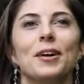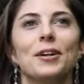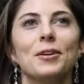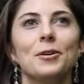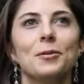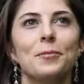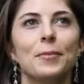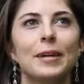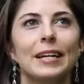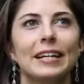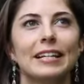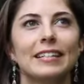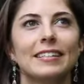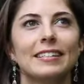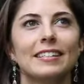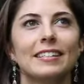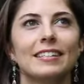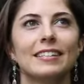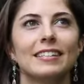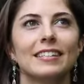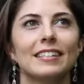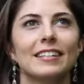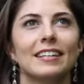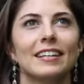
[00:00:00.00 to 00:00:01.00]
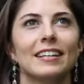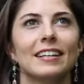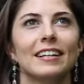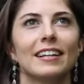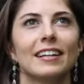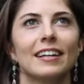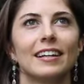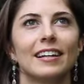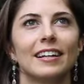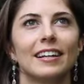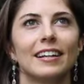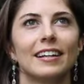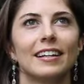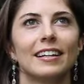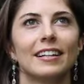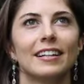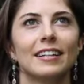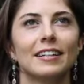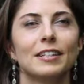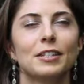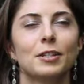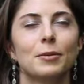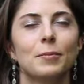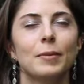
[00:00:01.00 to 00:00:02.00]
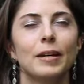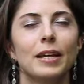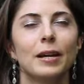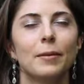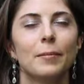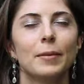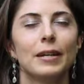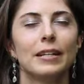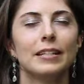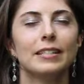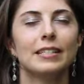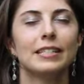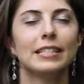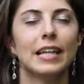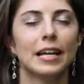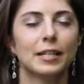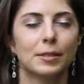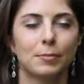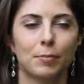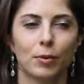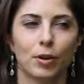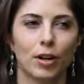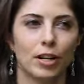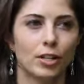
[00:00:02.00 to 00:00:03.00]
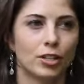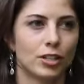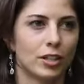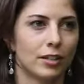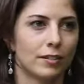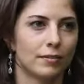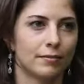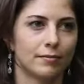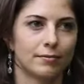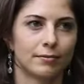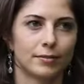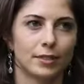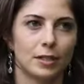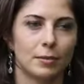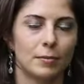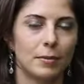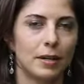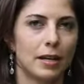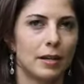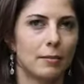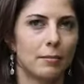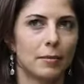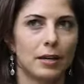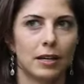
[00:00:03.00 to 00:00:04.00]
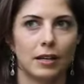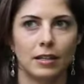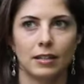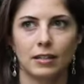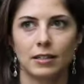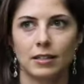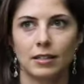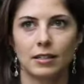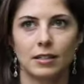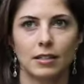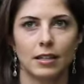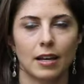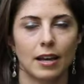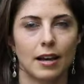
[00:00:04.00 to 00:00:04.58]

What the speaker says: means, to me it means desperation. To me it means,